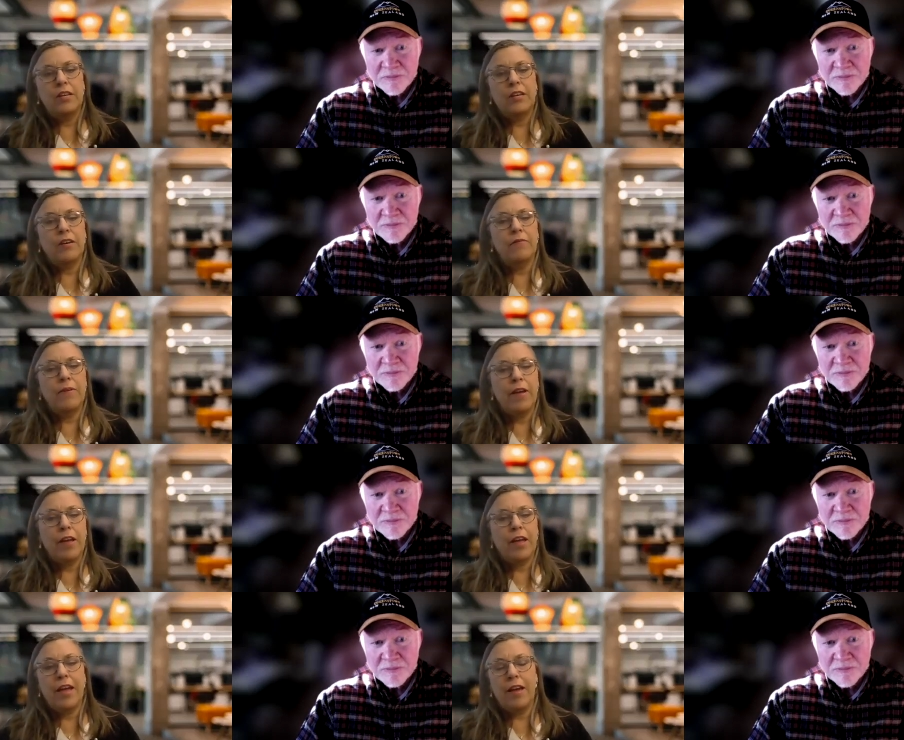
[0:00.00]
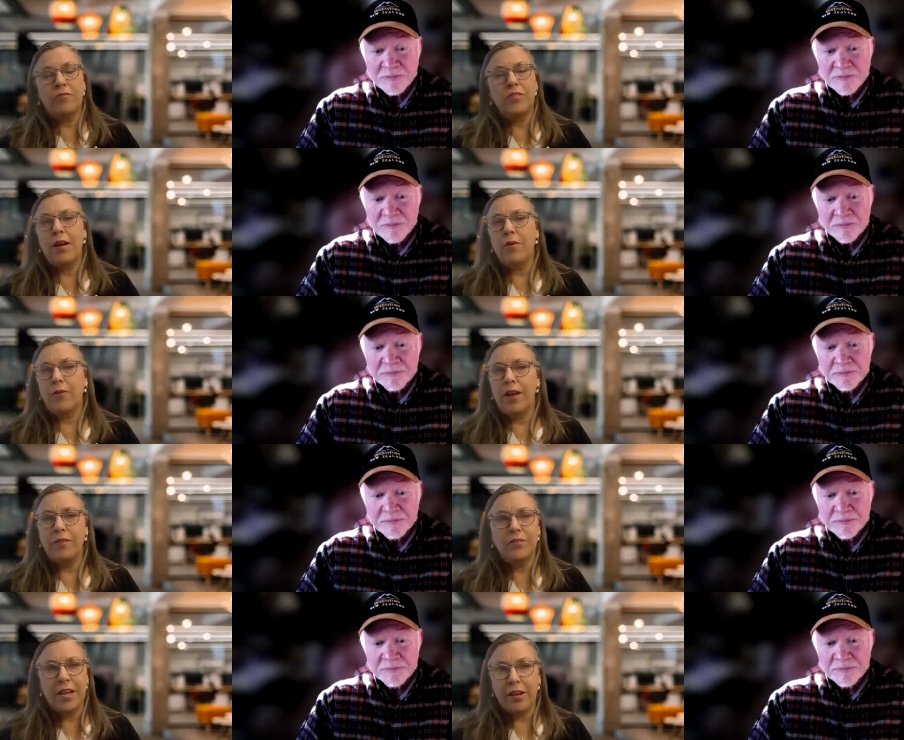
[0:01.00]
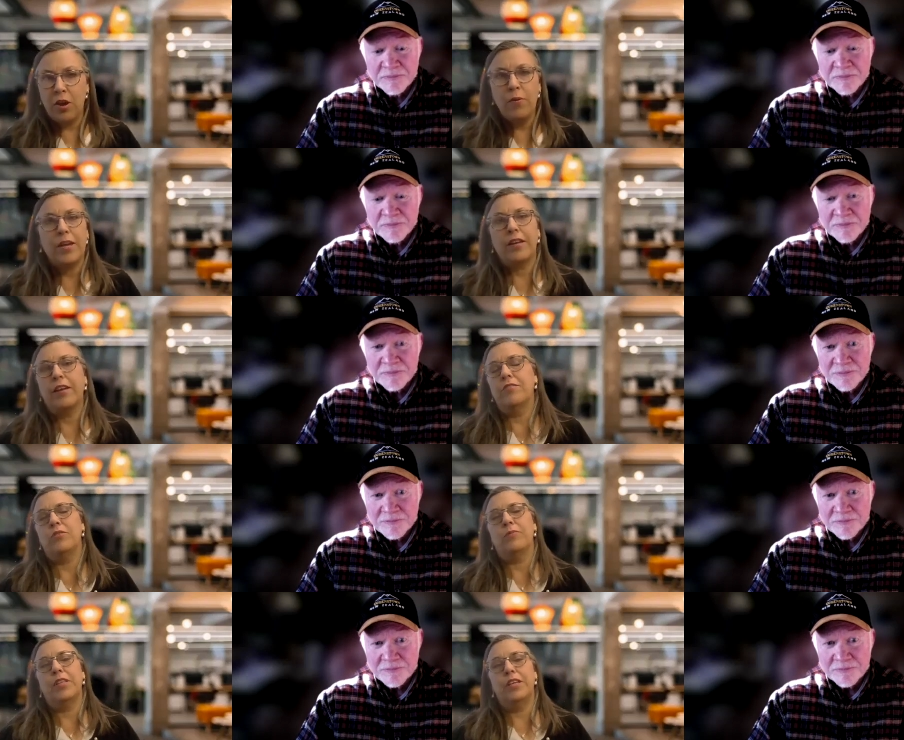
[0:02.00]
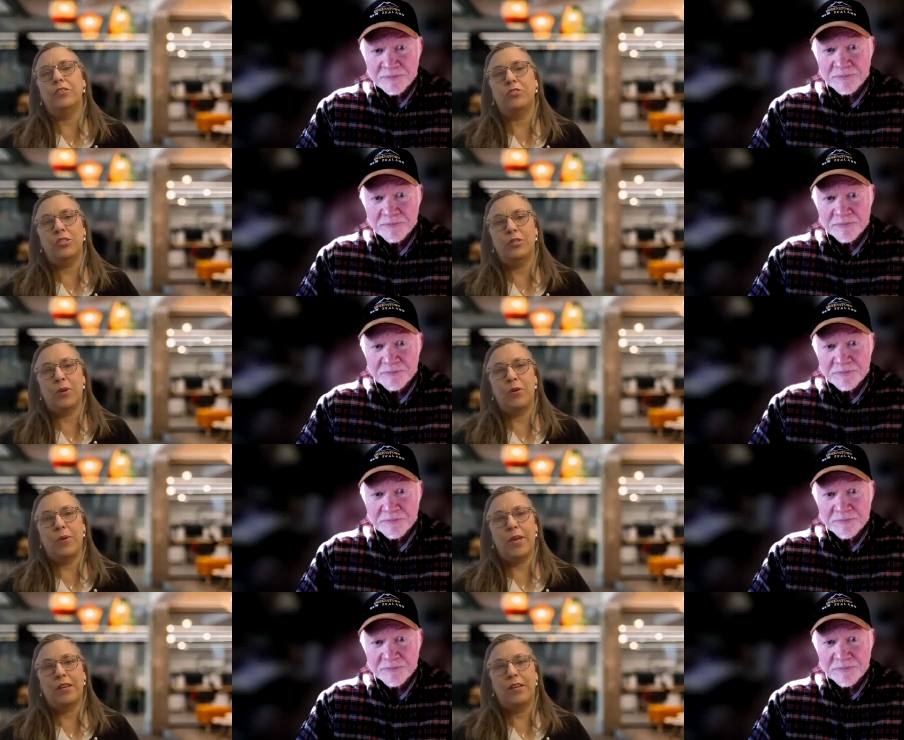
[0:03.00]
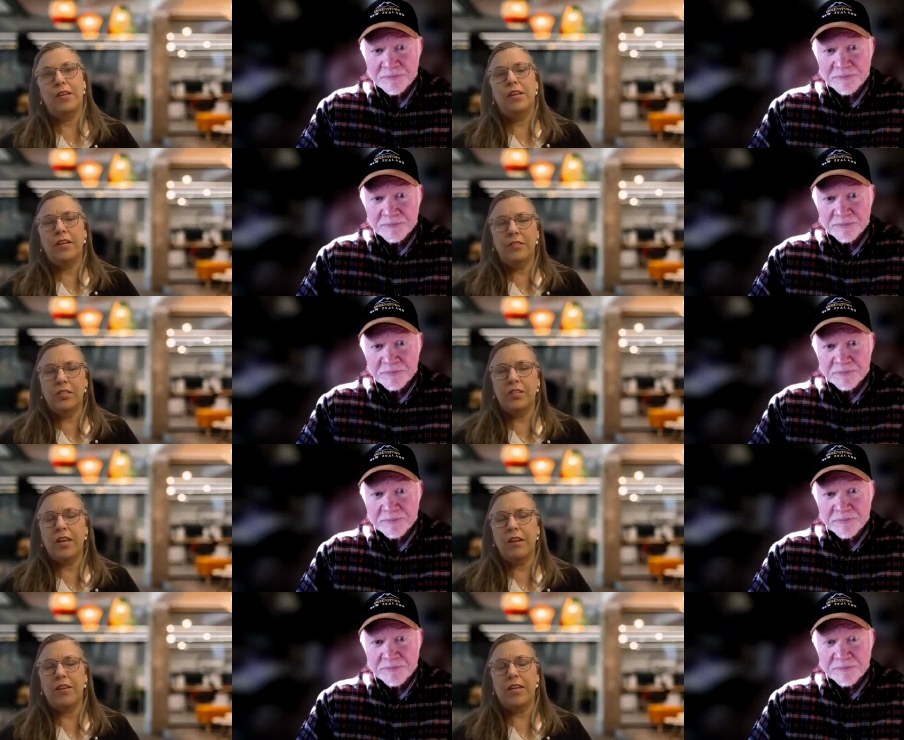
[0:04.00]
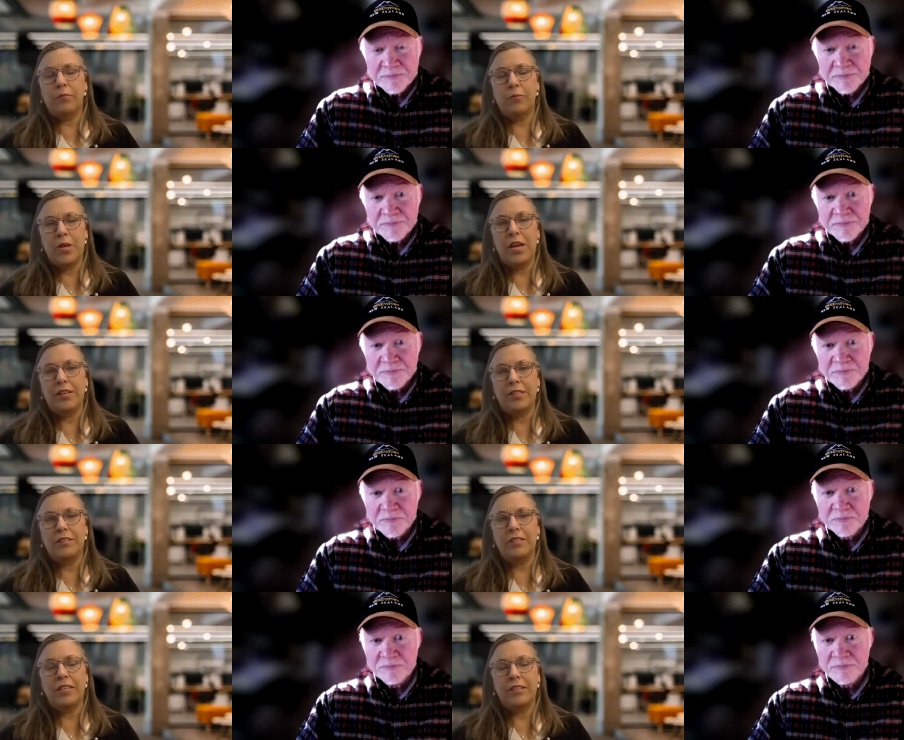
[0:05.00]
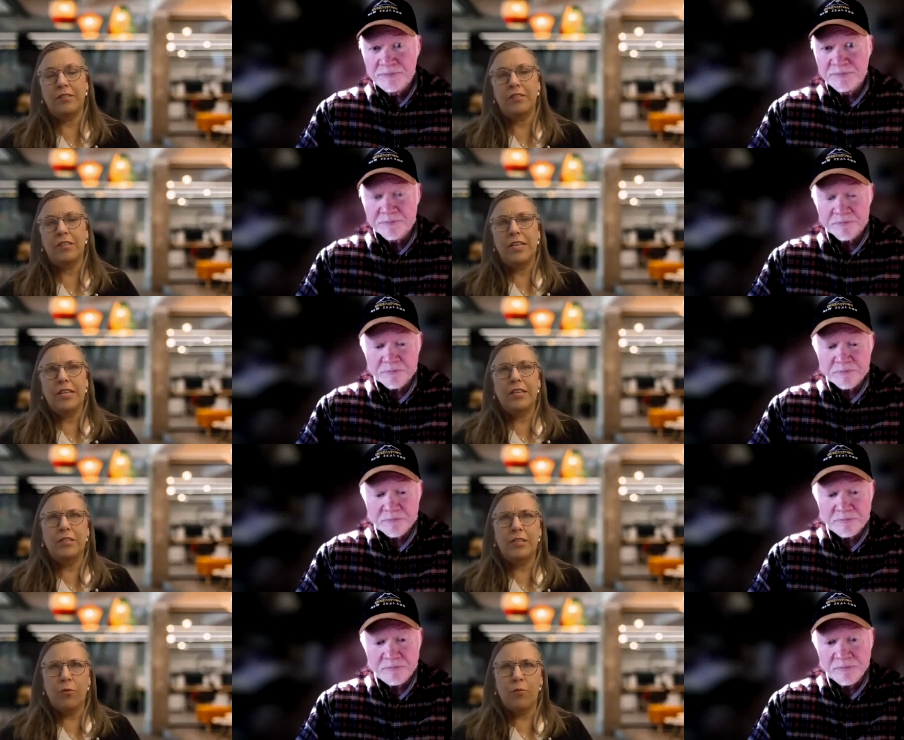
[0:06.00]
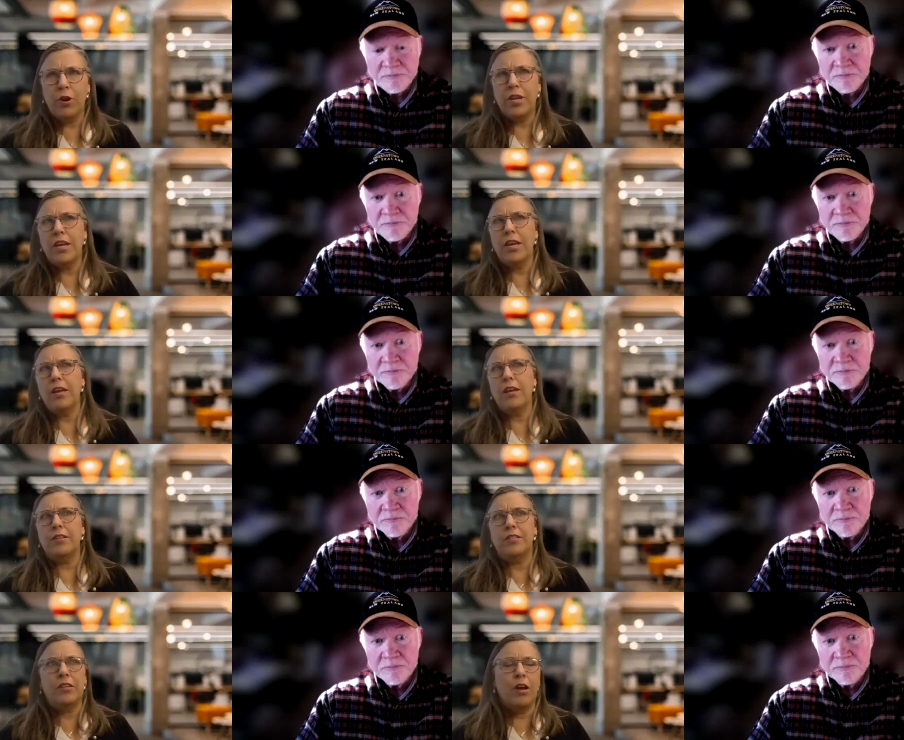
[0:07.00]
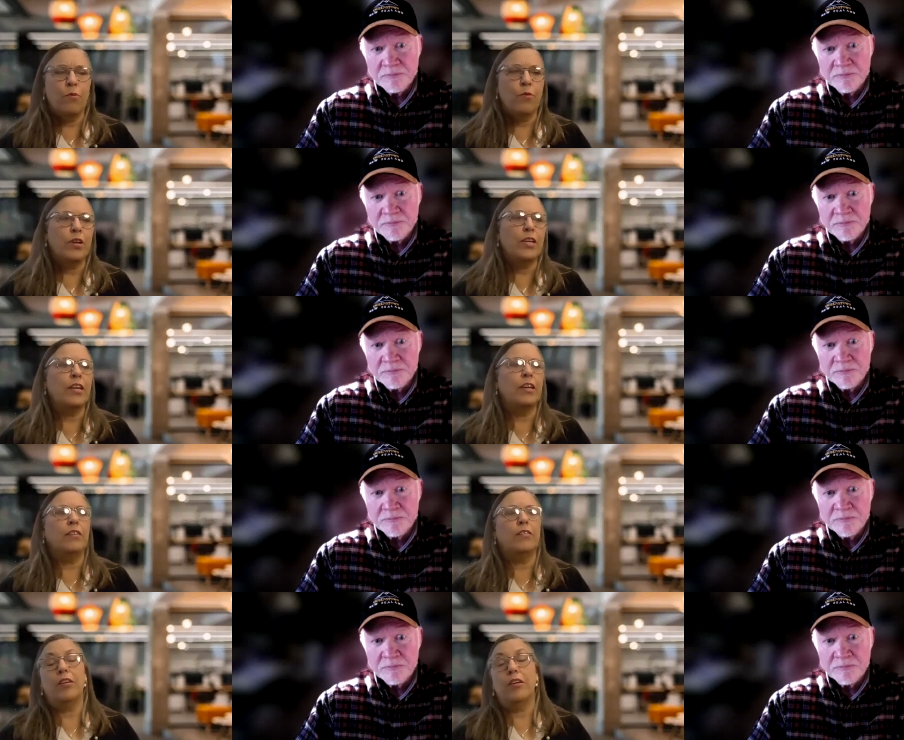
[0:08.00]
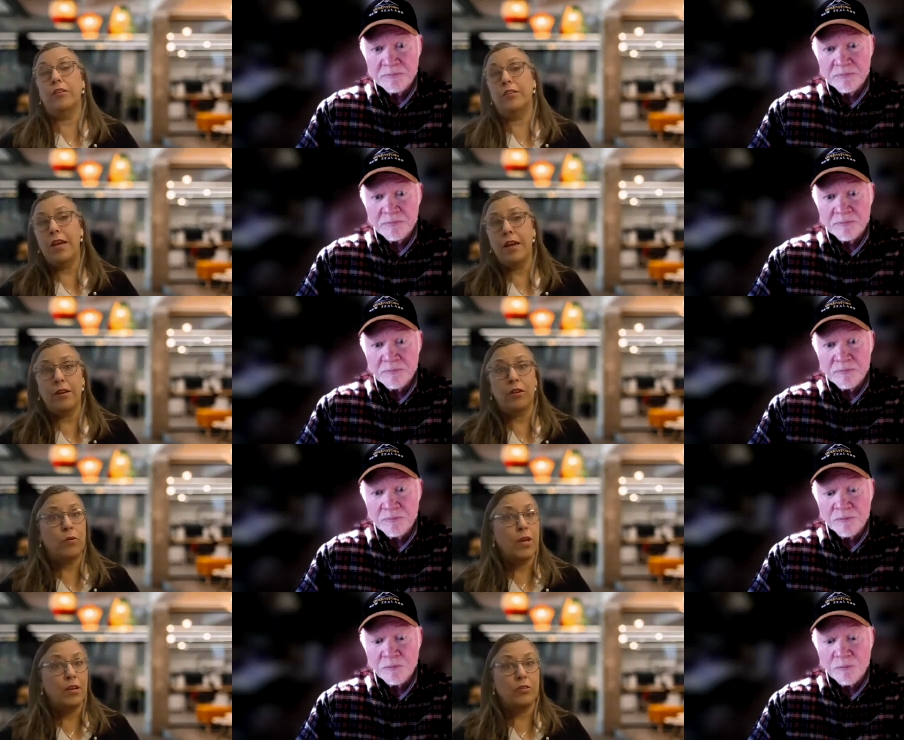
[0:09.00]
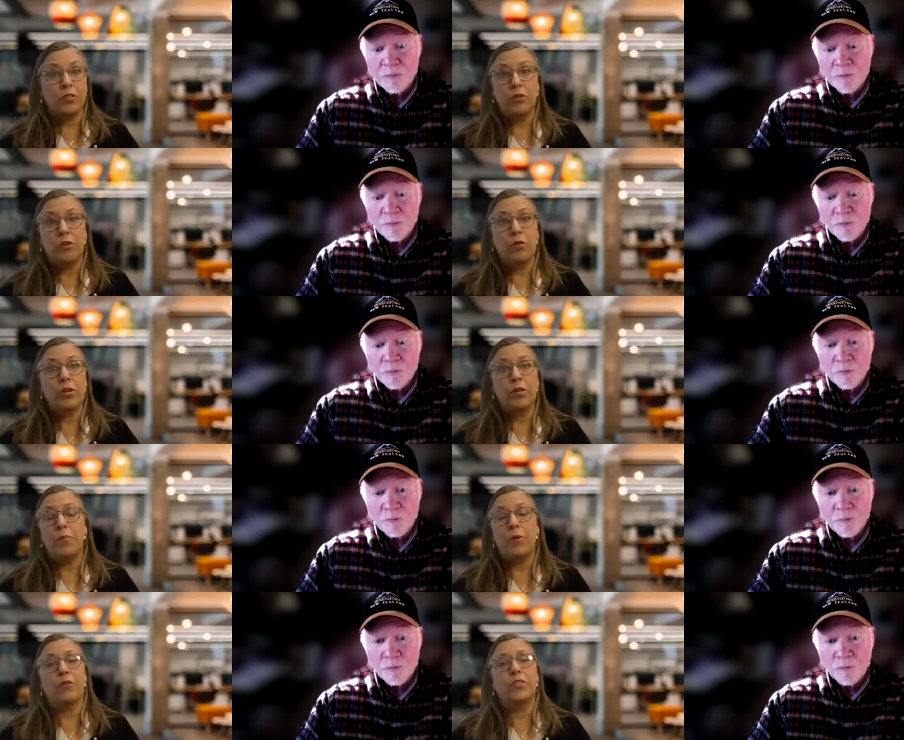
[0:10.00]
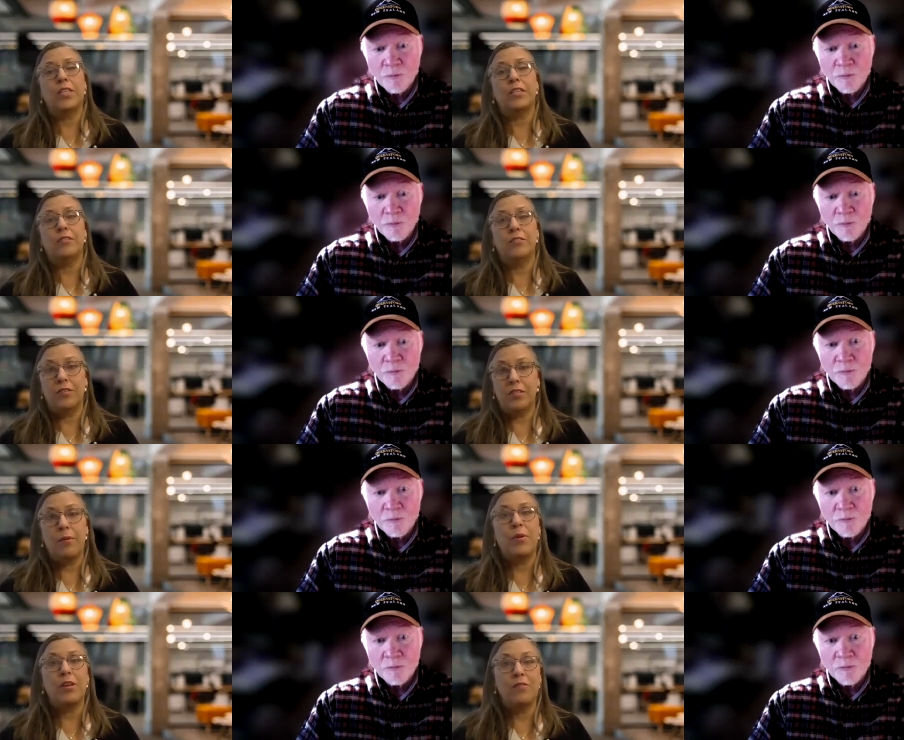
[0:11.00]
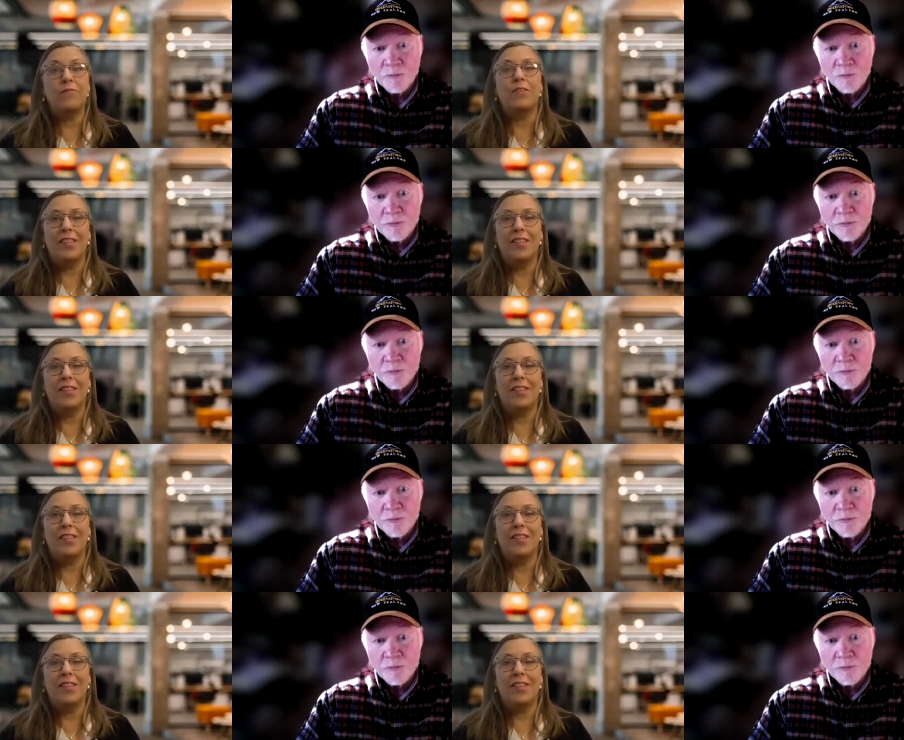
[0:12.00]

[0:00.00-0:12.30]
Speaker 1: of how's that how's that going how's your relationship going and just kind of get behind the scenes is that working is it not working yeah okay so you're going to the bar scenes does that make you feel